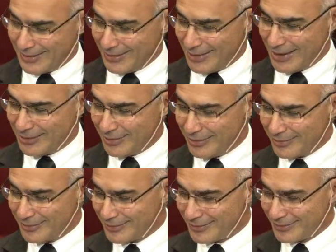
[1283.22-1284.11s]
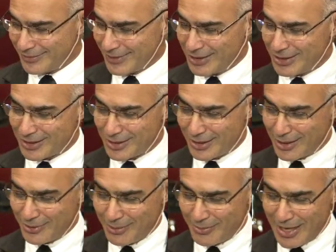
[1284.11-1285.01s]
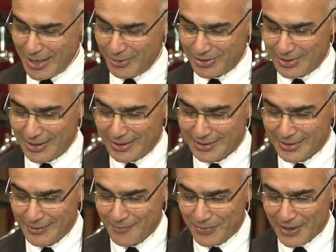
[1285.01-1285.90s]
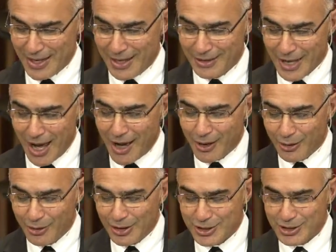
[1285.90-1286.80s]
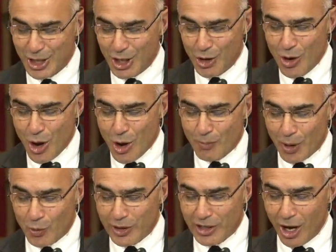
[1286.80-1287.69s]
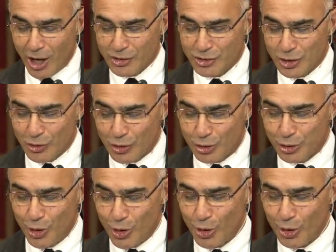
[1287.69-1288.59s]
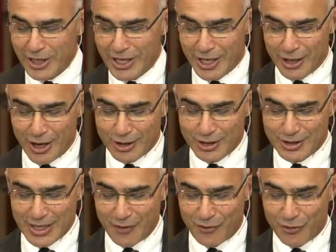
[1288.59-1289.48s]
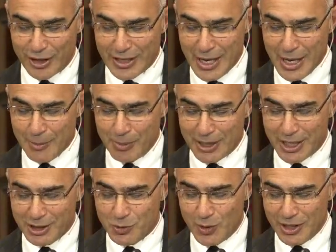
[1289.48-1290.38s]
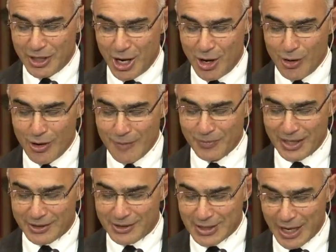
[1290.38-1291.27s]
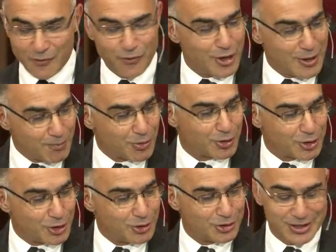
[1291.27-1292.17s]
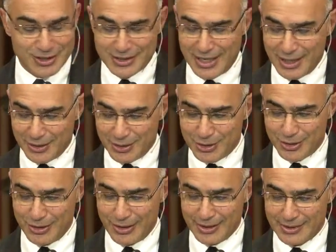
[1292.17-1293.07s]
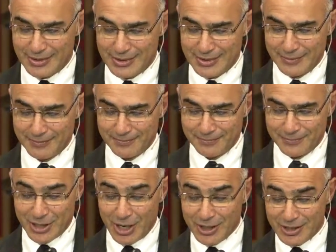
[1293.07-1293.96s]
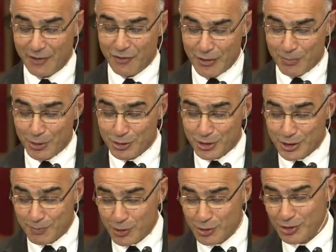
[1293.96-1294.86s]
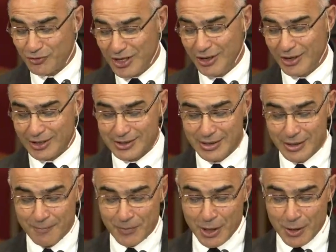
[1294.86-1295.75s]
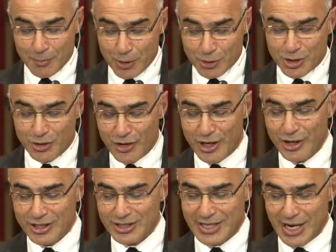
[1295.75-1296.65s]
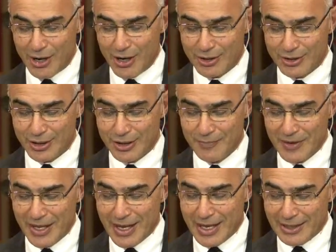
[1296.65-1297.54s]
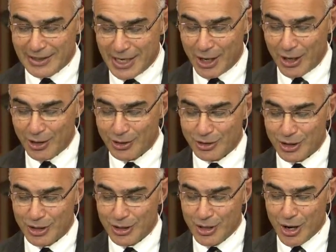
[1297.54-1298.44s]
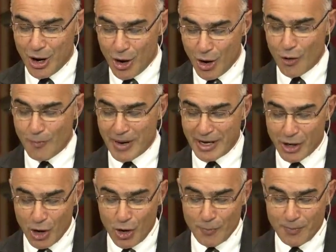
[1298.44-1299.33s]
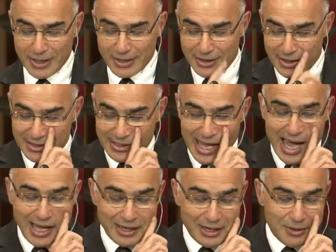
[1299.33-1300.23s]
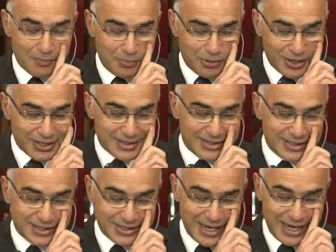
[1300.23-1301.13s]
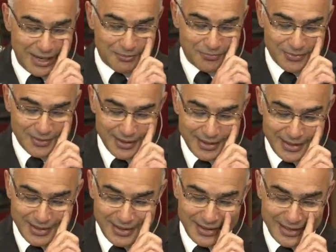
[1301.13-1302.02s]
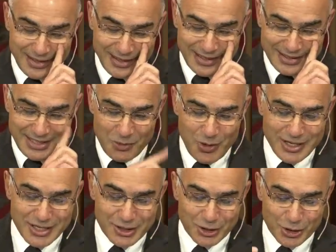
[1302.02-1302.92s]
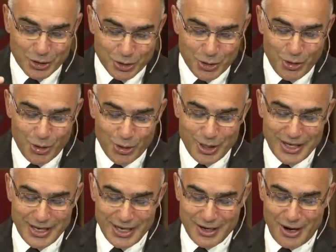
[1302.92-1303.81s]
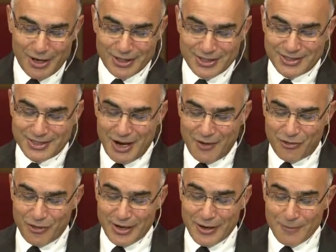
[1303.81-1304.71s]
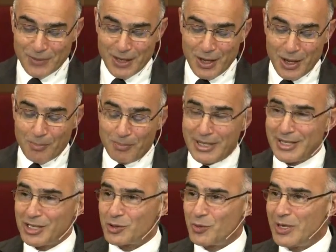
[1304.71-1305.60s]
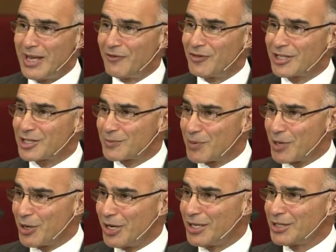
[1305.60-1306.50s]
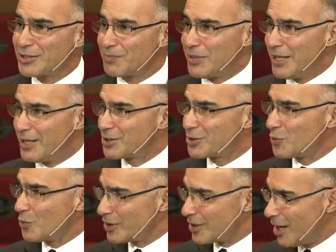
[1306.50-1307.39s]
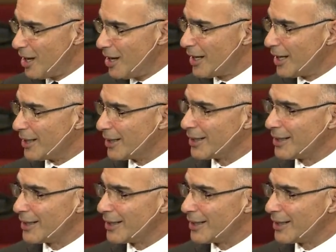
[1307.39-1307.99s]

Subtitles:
Well, let's just look at what the Bible says. Not only so, but we also glory in our suffering because we know that suffering produces endurance. Sorry, suffering produces perseverance. Perseverance, character. Character, hope. And hope does not put us to shame. See, we can glory in our suffering because we have experienced peace with God.